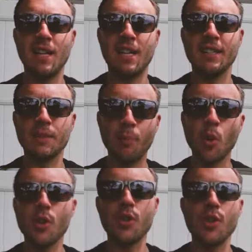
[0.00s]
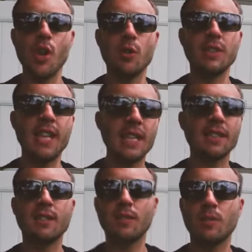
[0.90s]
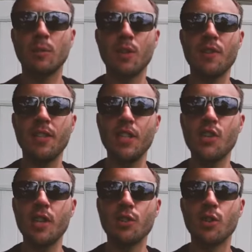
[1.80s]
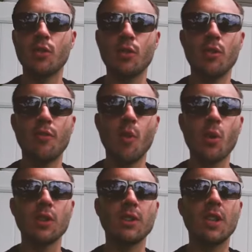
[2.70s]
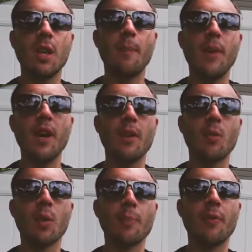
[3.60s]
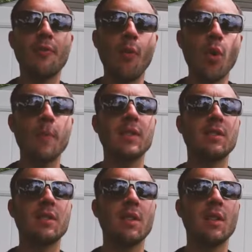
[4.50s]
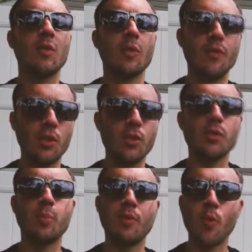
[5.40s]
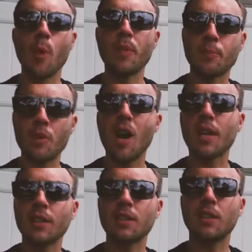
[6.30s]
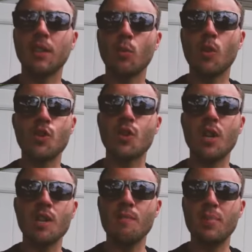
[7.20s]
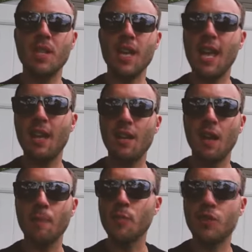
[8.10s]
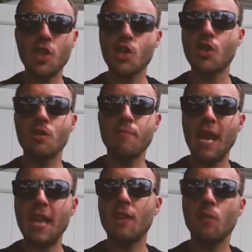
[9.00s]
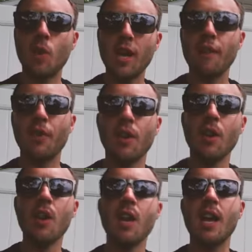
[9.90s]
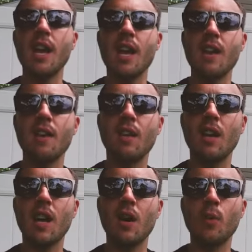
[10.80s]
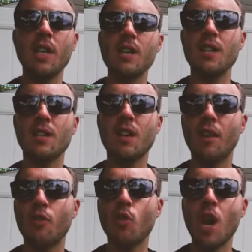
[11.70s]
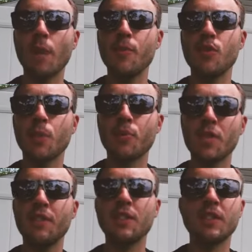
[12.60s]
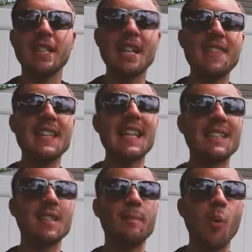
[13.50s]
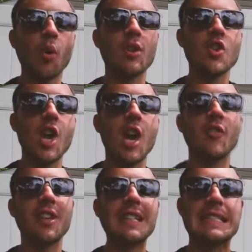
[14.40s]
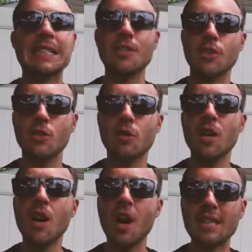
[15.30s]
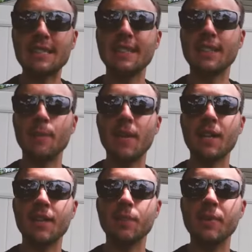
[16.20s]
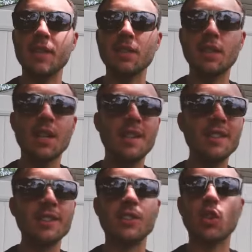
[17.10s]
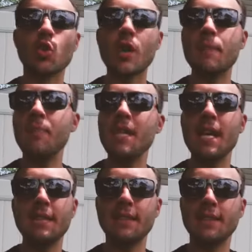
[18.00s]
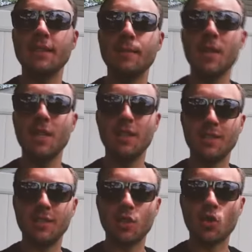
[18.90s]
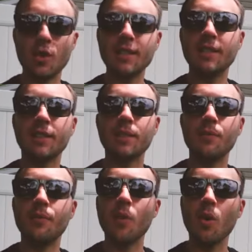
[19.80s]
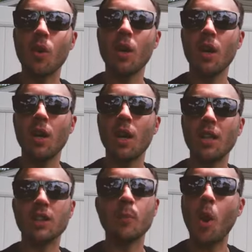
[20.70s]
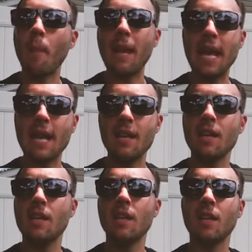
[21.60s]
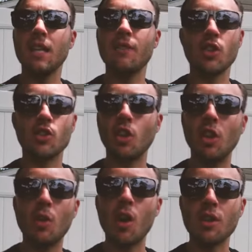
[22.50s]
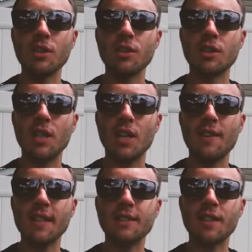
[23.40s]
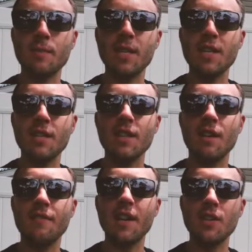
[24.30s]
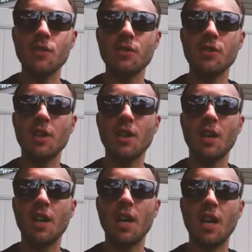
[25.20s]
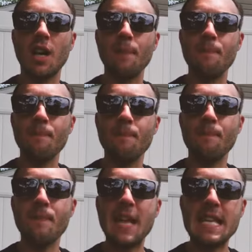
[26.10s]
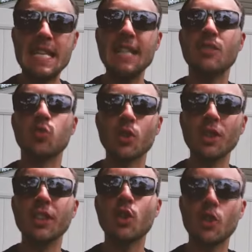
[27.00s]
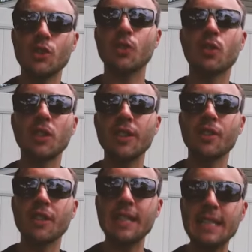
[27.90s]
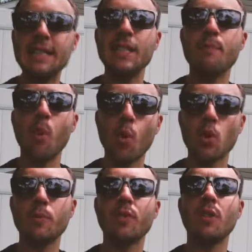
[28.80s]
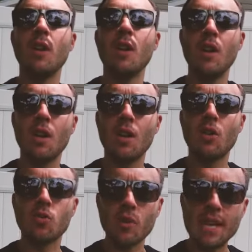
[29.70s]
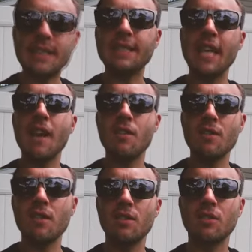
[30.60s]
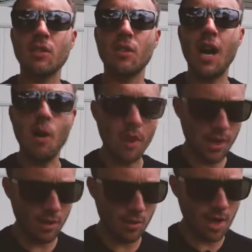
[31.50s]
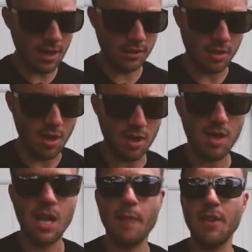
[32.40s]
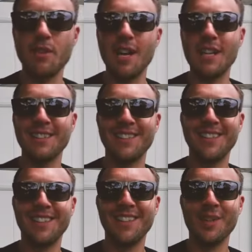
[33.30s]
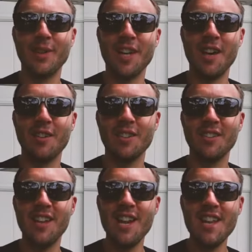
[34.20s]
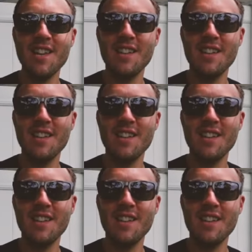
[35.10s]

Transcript: is important to know is, yes, we're the DJ's Guru, of course, but we're performance reviews, performance products, which can be a musician, band, whatever. And we didn't cover rock music previously, and I think that's an important genre to listen to on a system like this, because this is a great PA system. This is a great system for a small band, even a solo artist that's going to be in venues and needs really crystal clear, easy, portable, great sound. So I want to hear a rock song. How about you guys? Here we go. You ready?